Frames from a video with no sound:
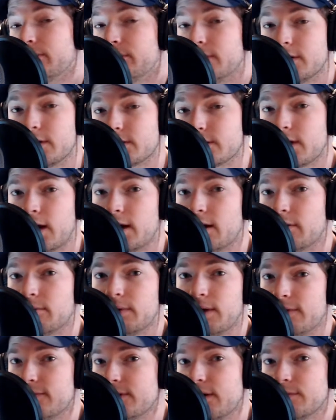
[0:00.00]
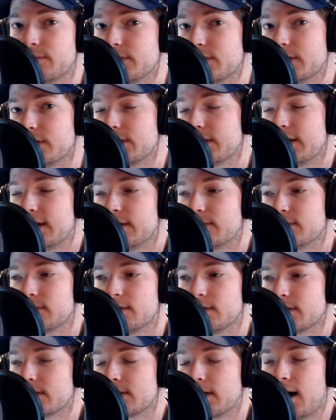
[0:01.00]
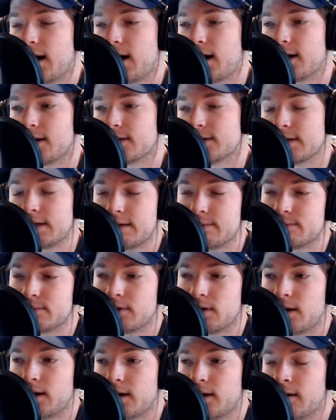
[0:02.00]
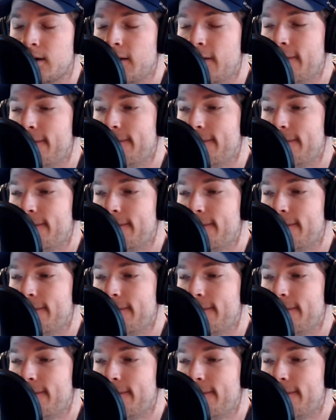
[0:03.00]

it's kind of left up to the teams to decide. Seems like